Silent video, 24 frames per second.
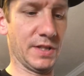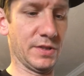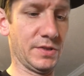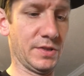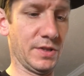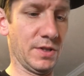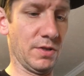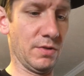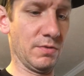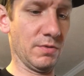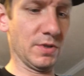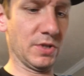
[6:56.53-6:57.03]

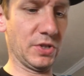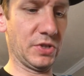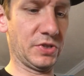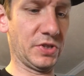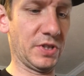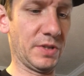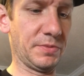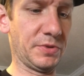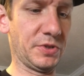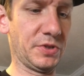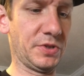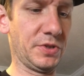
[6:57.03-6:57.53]
So we're going to
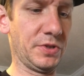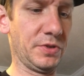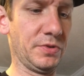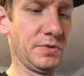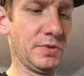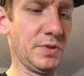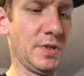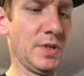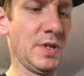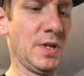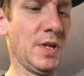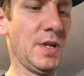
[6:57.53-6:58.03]

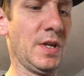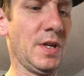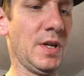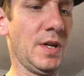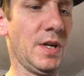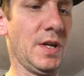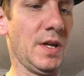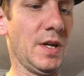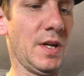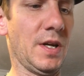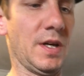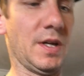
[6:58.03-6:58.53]
substitute.
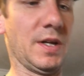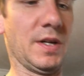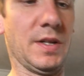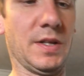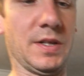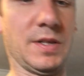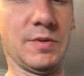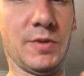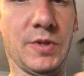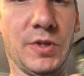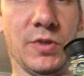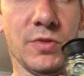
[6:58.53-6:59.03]
I'm
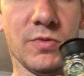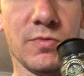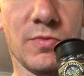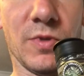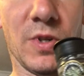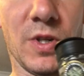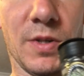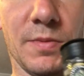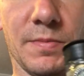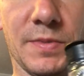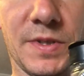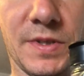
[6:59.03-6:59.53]
going to use
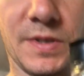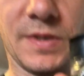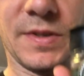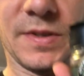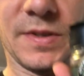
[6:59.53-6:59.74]
rubbed